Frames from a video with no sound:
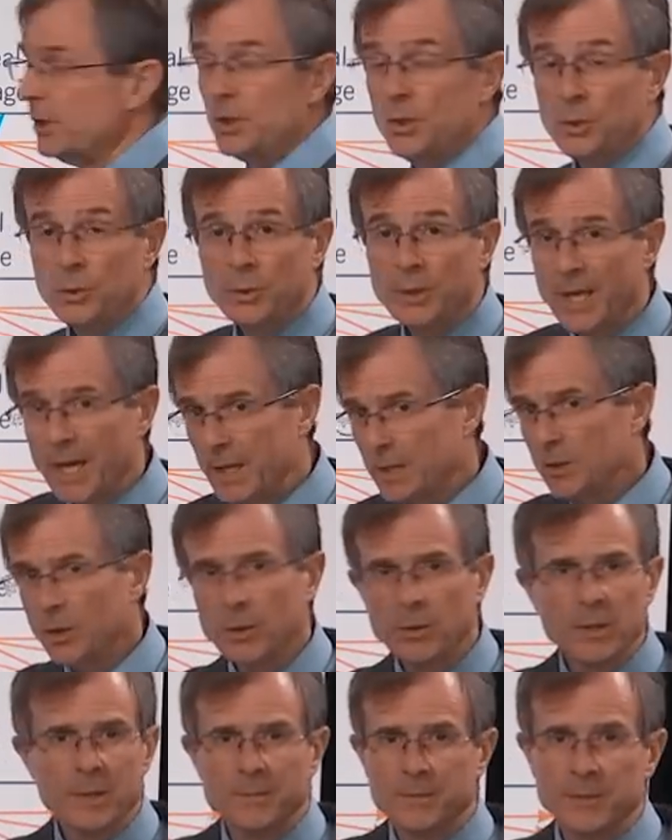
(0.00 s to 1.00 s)
you get no
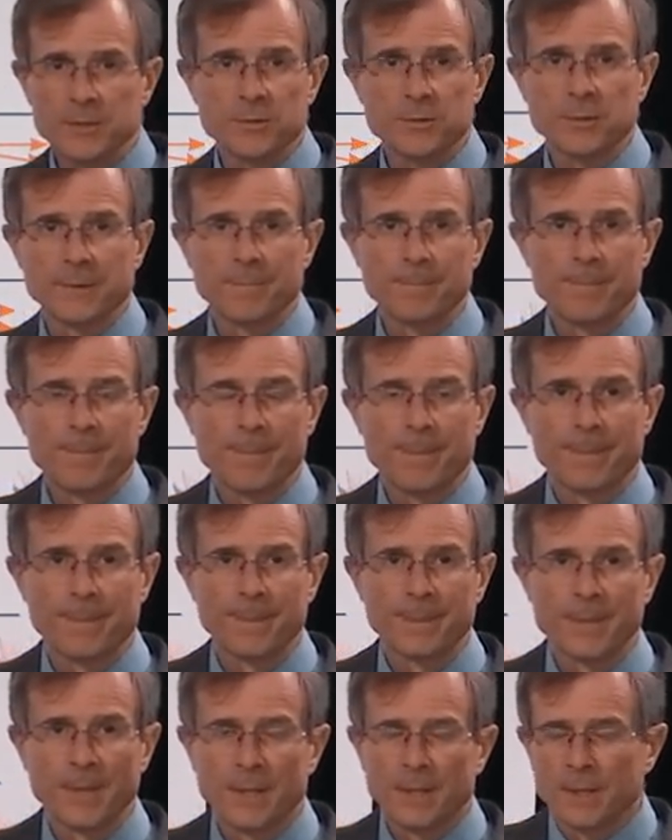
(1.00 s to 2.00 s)
image.
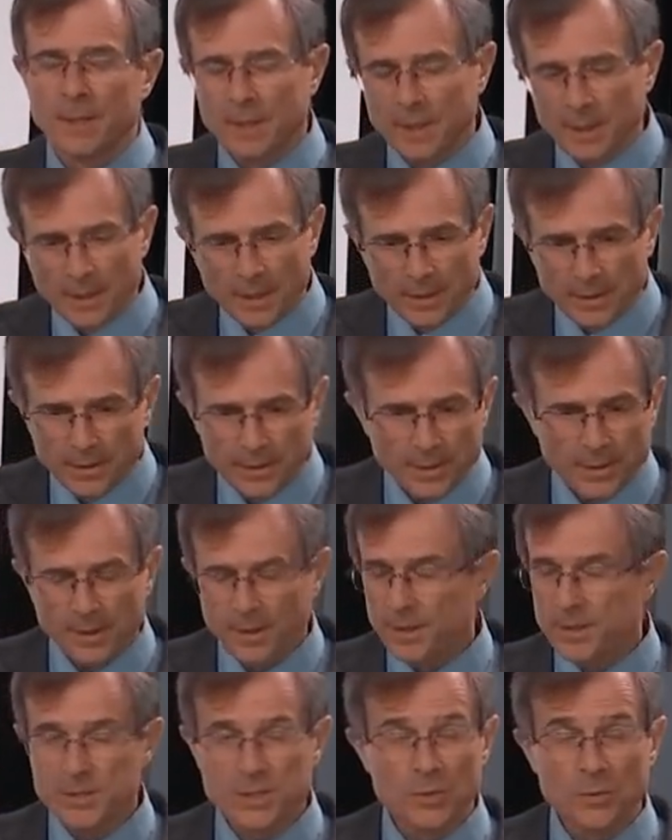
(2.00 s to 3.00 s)

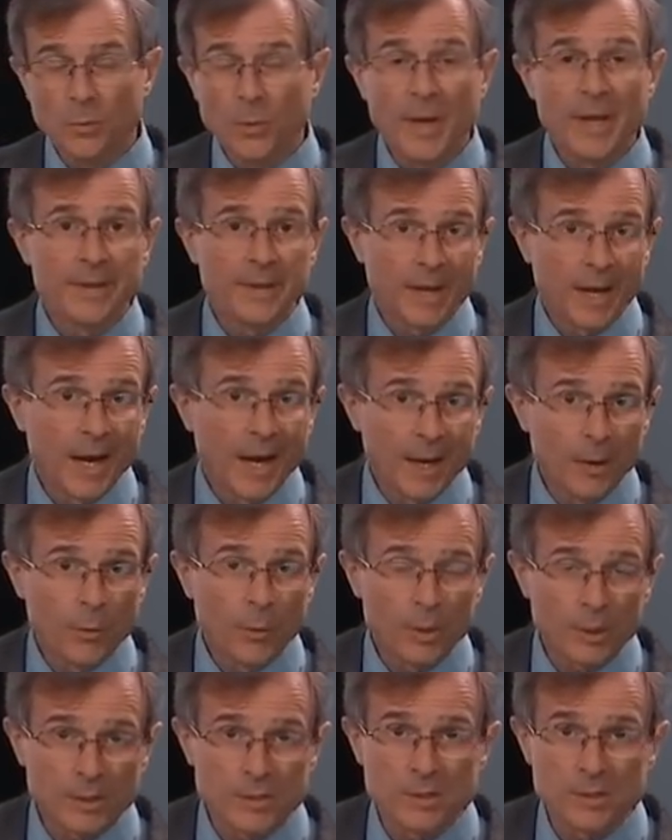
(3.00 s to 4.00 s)
It's the way the eye
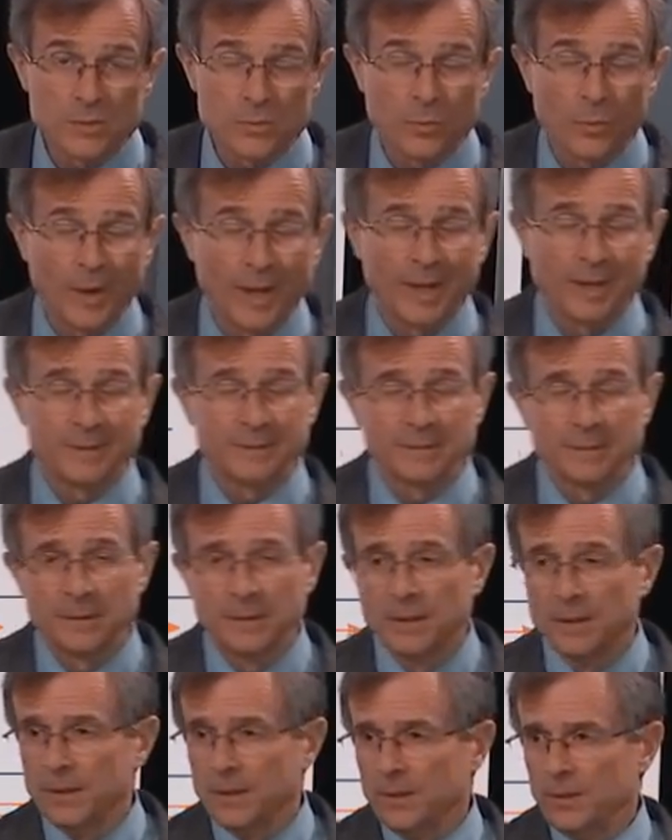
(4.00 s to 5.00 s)
works as well.
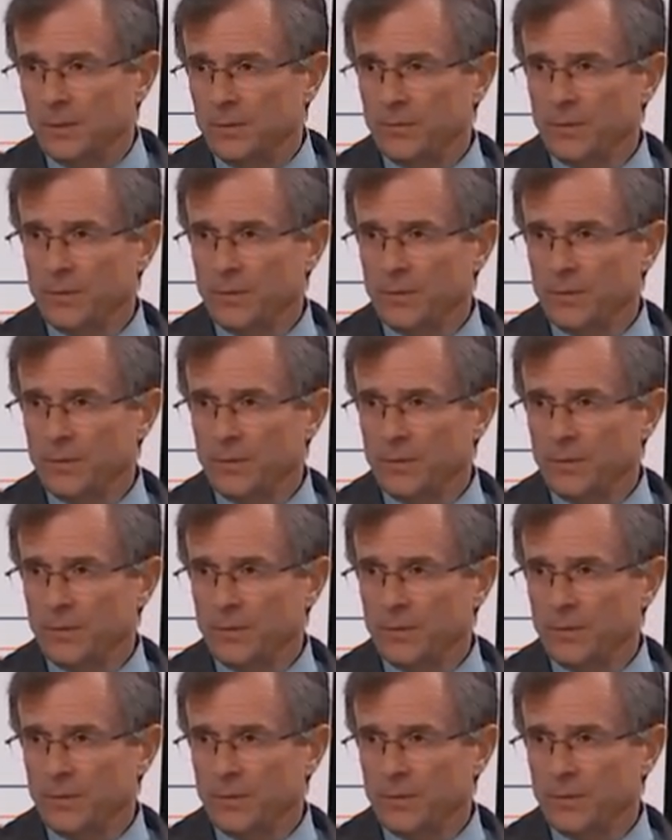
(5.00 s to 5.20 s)
You've